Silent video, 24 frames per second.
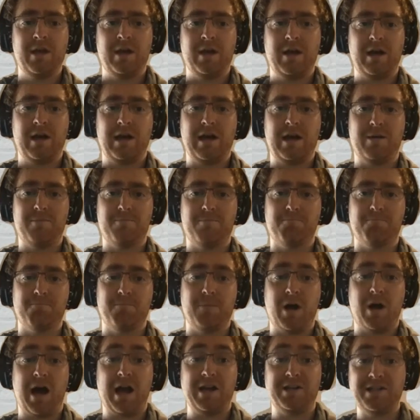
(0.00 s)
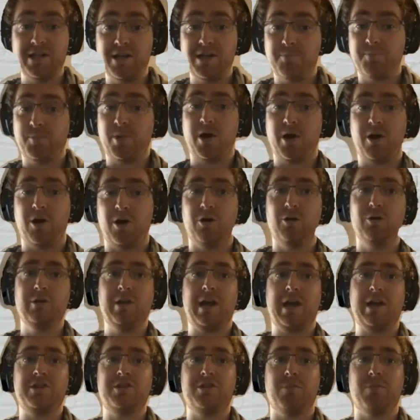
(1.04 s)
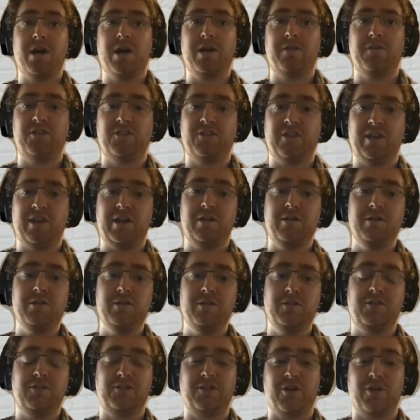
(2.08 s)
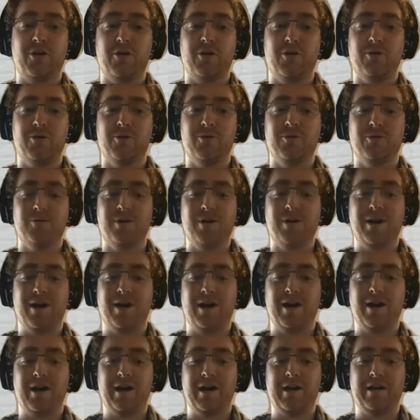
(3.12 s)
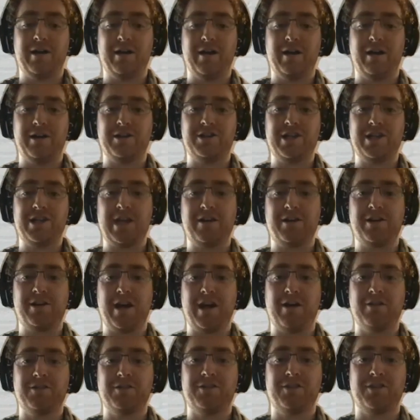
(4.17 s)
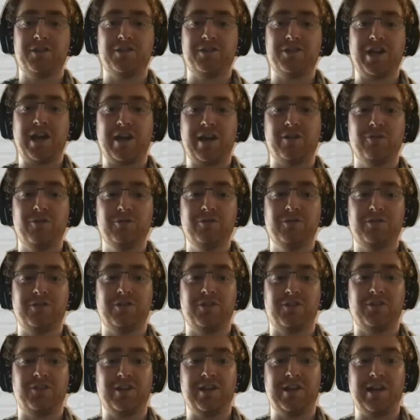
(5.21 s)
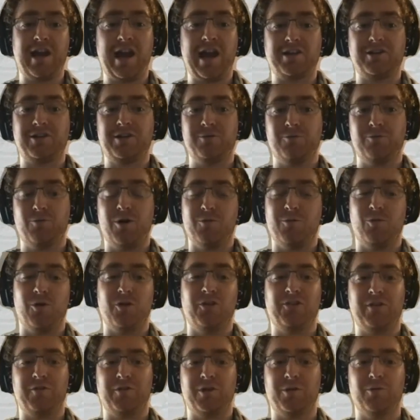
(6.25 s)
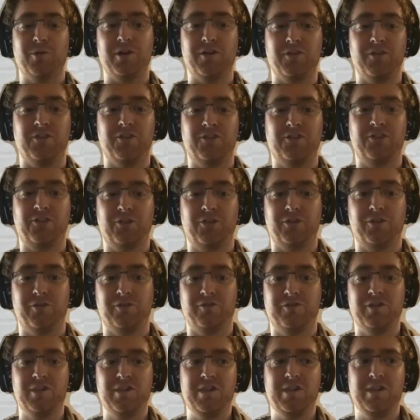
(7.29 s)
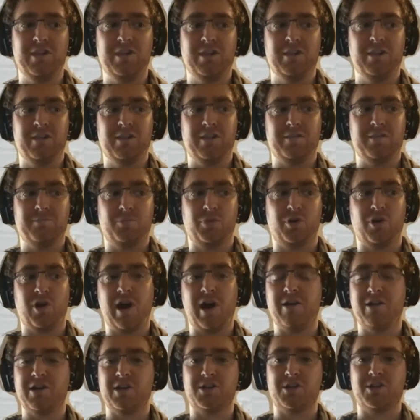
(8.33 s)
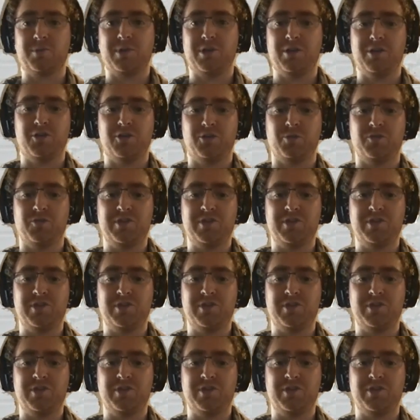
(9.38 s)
I did a poll, as you might have seen. So I shouted out to the channel to see actually what was everyone's sort of prior experience with